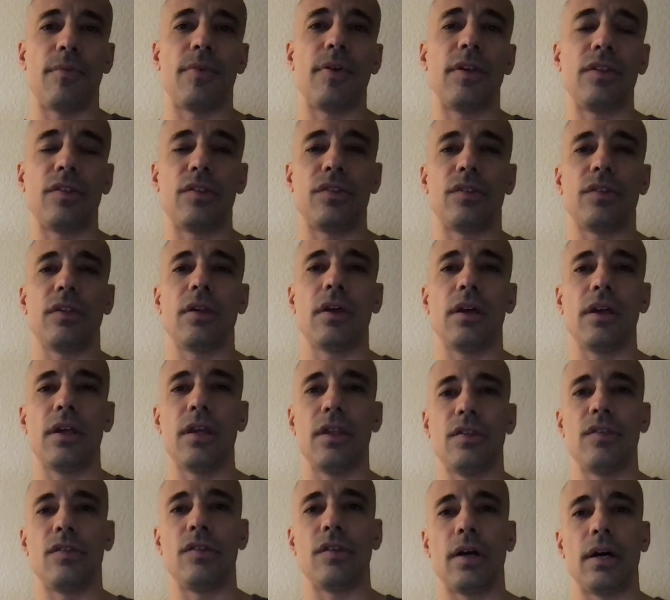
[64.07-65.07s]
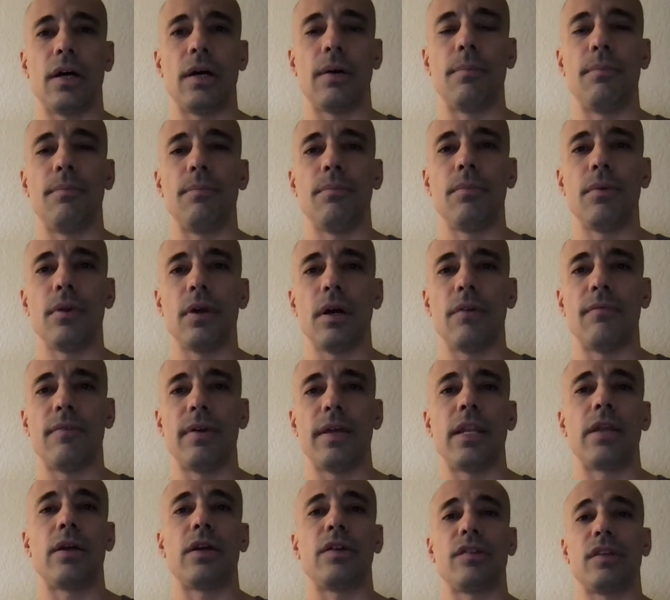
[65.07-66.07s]
of his
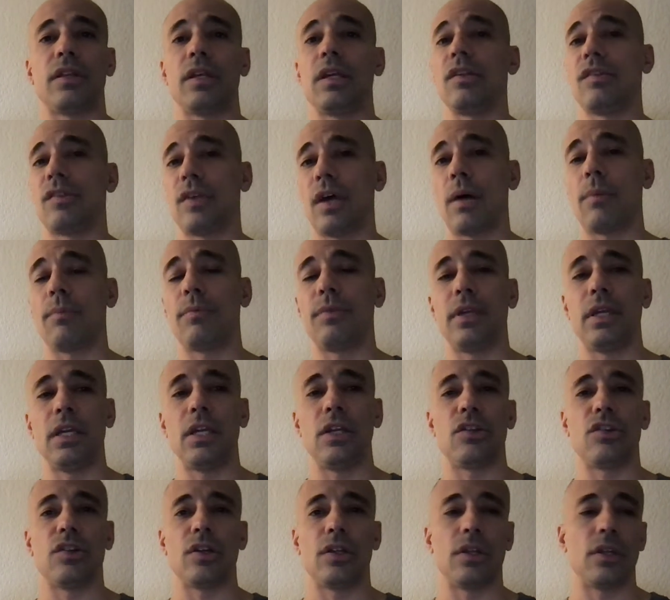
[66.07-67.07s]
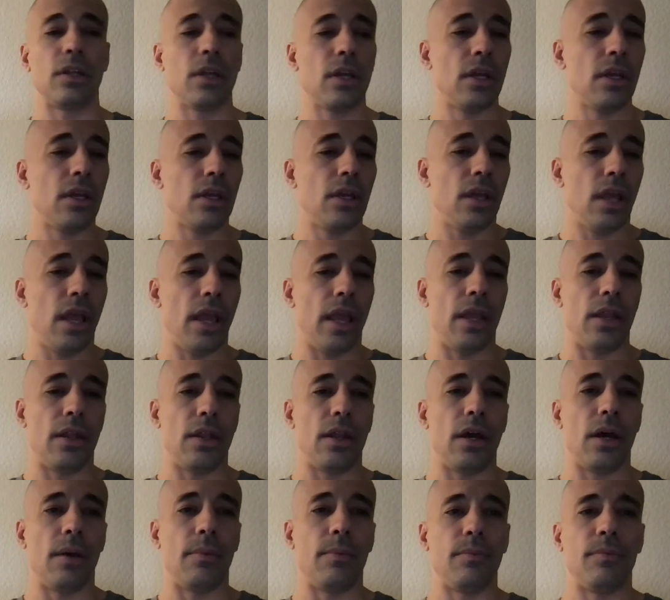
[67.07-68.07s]
veterinarians that he's helped teach
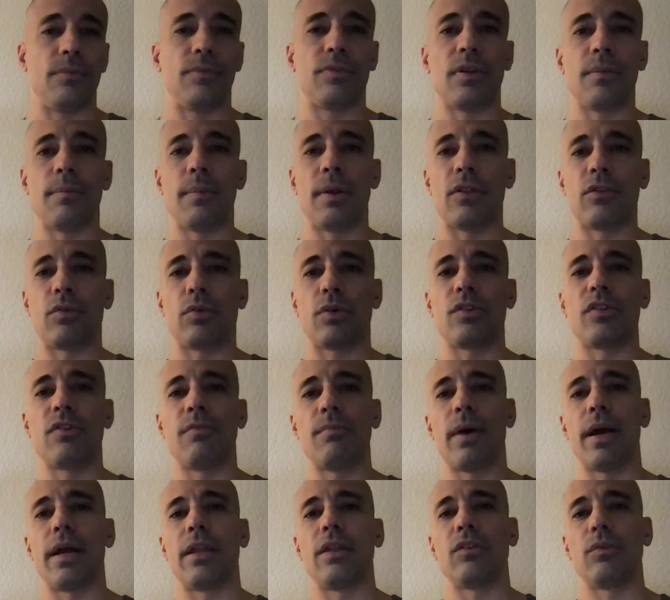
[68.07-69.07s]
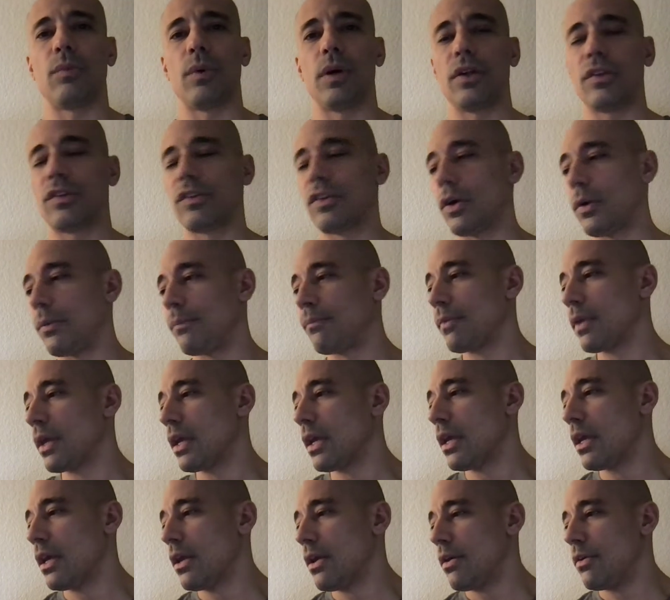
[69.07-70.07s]
and some mentors of mine as well. So
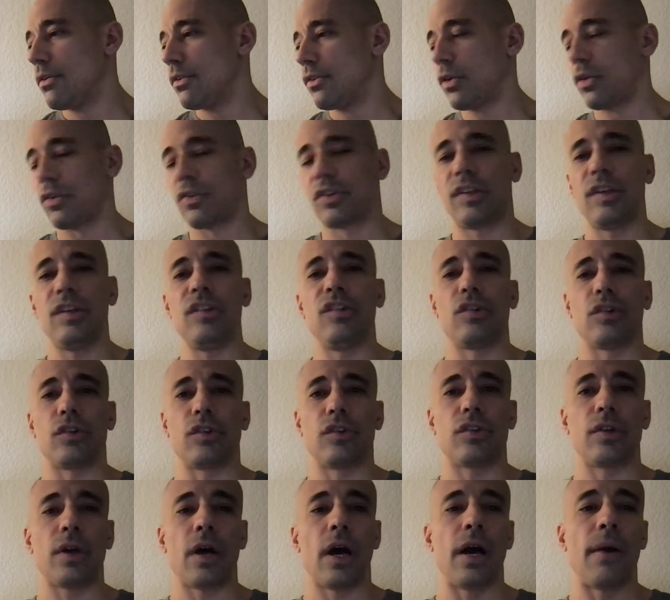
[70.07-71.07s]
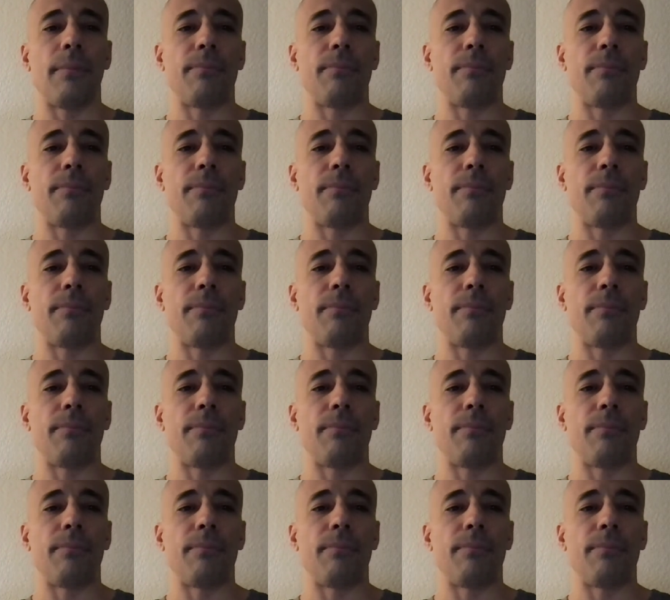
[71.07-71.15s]
seizures.